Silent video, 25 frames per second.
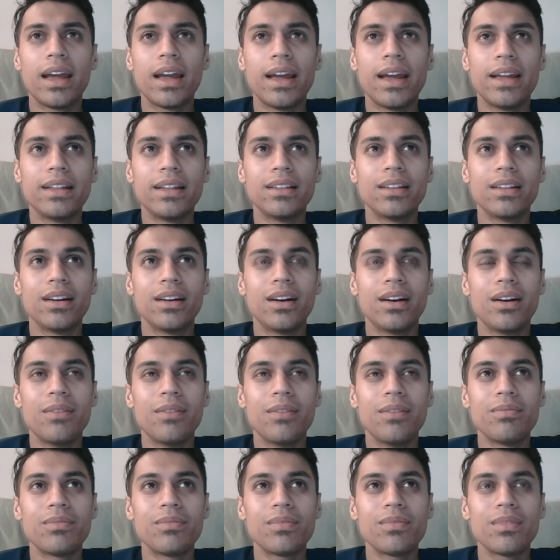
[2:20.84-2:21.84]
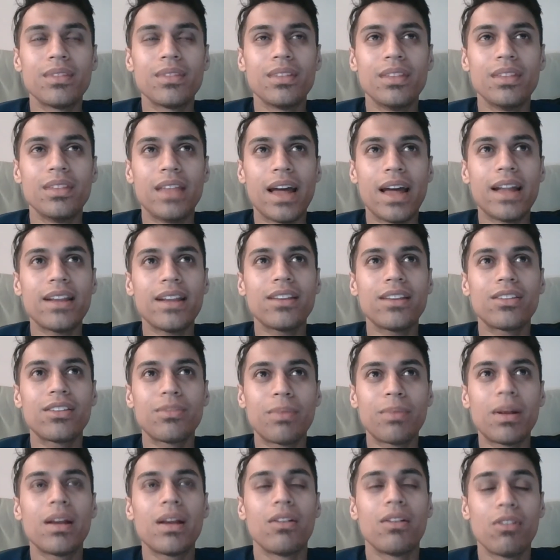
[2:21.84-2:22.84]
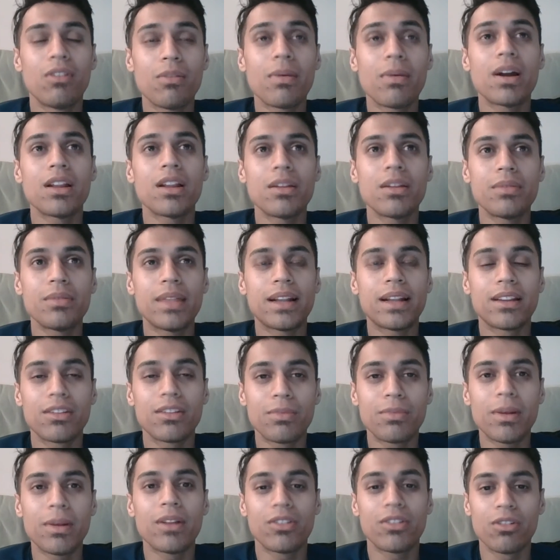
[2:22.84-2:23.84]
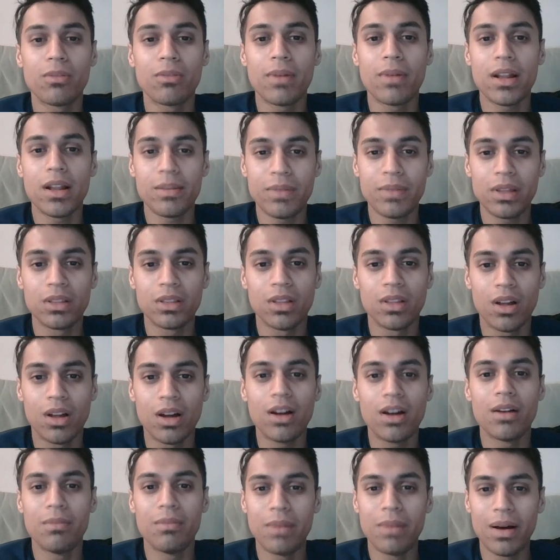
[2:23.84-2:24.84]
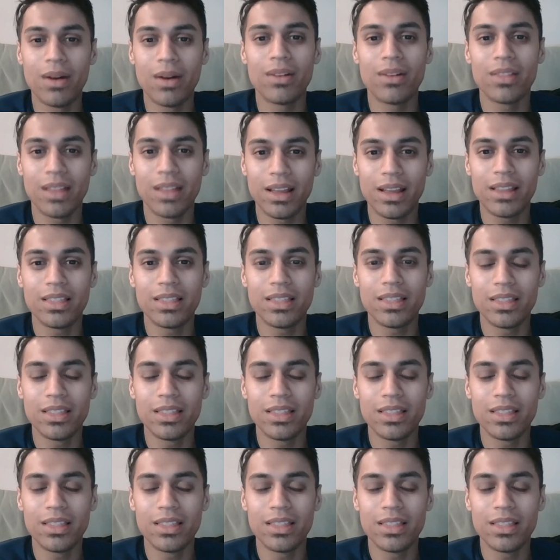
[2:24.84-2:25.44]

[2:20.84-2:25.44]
And that experience reminded me a lot about like